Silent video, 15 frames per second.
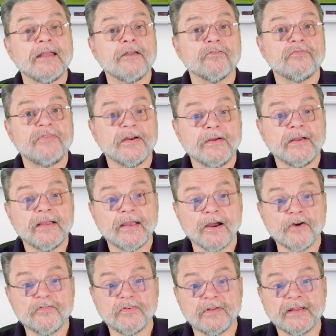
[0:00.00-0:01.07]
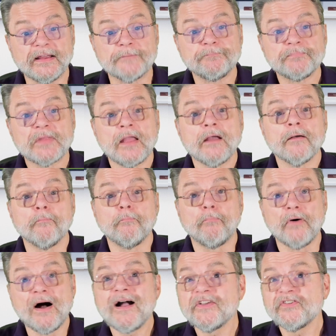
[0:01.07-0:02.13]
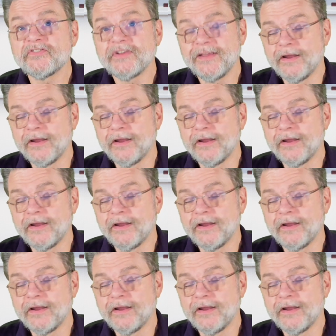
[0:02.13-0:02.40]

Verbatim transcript: very carefully boxed